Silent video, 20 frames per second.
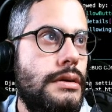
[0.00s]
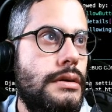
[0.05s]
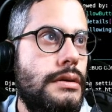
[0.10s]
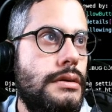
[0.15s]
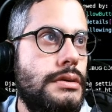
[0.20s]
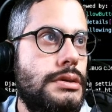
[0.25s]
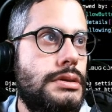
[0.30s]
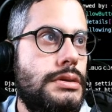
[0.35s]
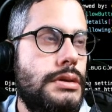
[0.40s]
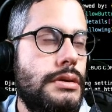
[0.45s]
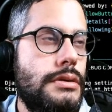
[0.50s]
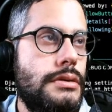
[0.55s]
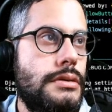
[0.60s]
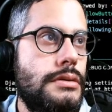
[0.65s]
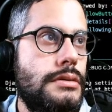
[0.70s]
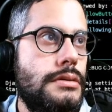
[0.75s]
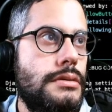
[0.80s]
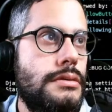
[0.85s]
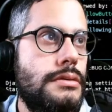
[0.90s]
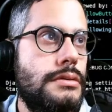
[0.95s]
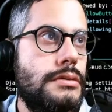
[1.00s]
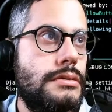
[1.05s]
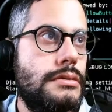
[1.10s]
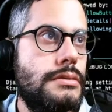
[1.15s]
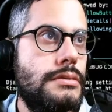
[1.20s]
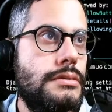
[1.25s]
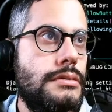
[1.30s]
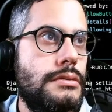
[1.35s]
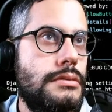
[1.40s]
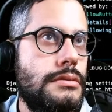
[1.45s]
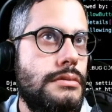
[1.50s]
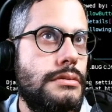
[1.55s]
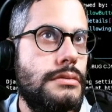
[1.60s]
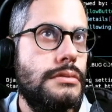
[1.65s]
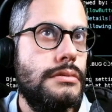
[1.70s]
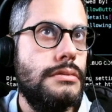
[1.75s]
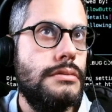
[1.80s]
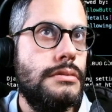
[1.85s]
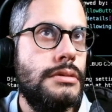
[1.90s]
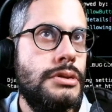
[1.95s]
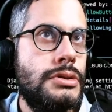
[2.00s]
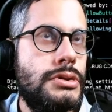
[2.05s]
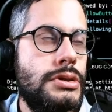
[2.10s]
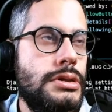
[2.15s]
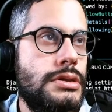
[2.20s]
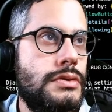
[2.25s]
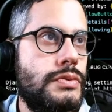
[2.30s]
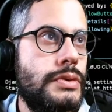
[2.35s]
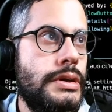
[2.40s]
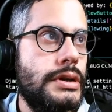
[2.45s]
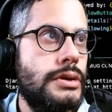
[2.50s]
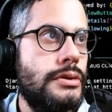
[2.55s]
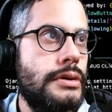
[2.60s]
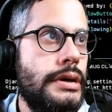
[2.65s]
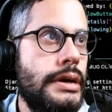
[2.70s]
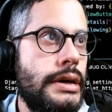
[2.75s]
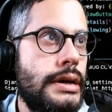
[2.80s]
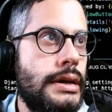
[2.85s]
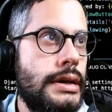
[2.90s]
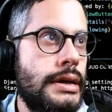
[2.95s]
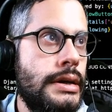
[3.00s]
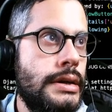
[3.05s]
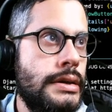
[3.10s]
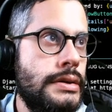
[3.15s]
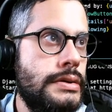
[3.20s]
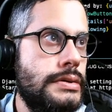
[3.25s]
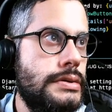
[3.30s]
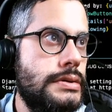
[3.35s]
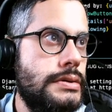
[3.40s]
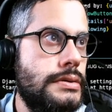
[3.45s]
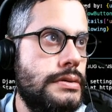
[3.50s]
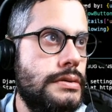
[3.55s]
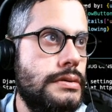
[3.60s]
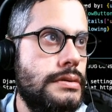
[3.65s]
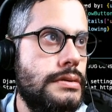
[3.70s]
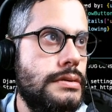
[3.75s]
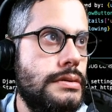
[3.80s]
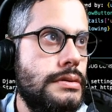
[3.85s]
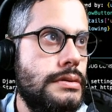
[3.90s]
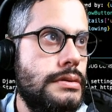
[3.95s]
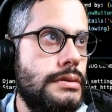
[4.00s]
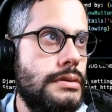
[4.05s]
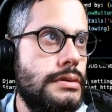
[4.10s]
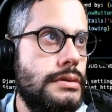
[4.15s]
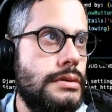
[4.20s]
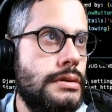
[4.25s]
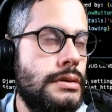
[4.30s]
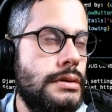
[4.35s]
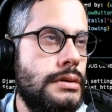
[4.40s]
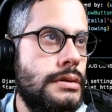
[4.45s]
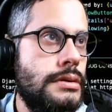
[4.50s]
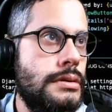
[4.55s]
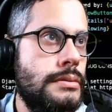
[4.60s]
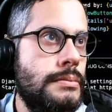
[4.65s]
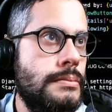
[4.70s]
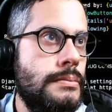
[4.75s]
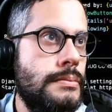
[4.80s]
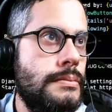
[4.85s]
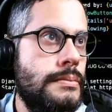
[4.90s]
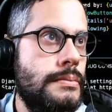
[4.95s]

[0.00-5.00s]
So we just want to go ahead and um,